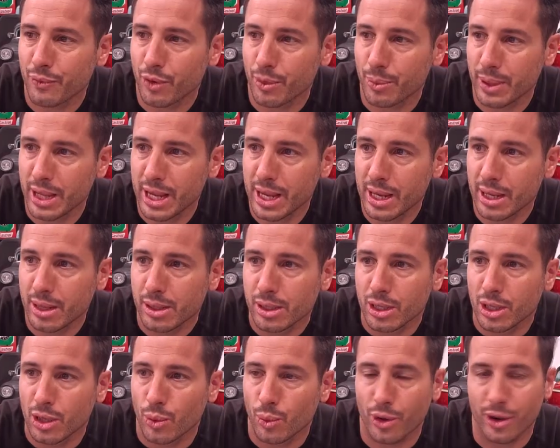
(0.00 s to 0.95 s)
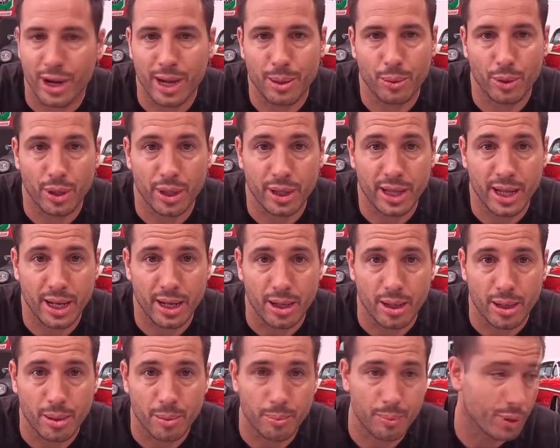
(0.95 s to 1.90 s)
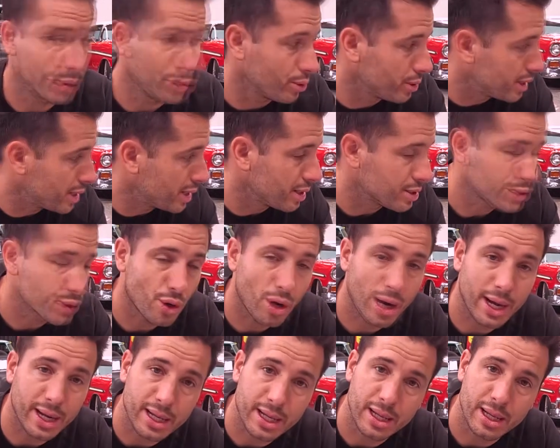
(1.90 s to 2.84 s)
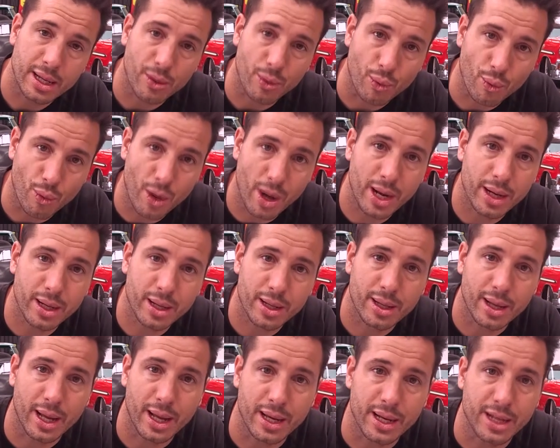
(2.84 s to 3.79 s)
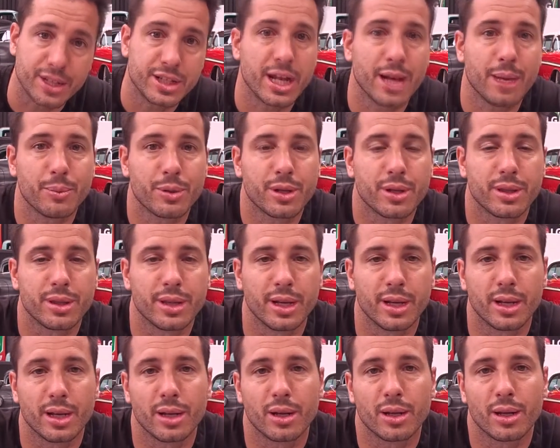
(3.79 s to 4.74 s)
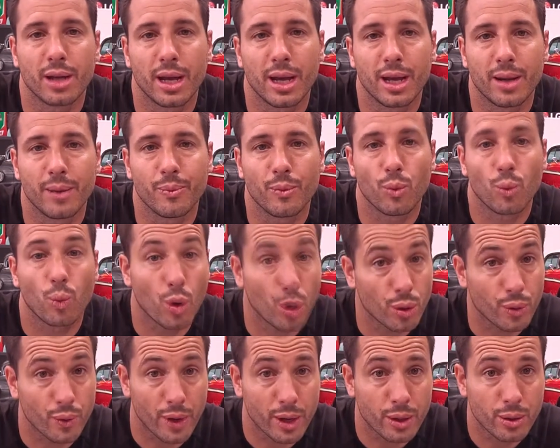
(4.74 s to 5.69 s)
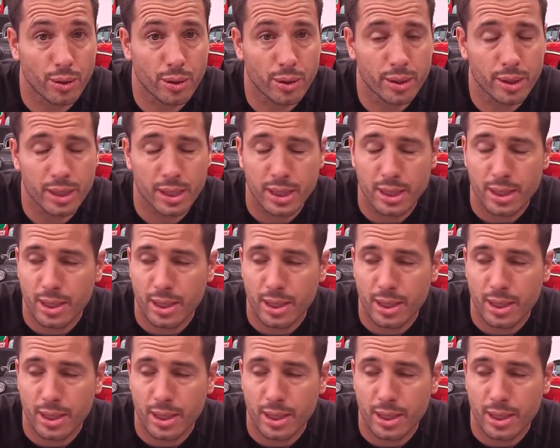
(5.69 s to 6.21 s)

From there we're able to then build the trike, run and attempt the world record.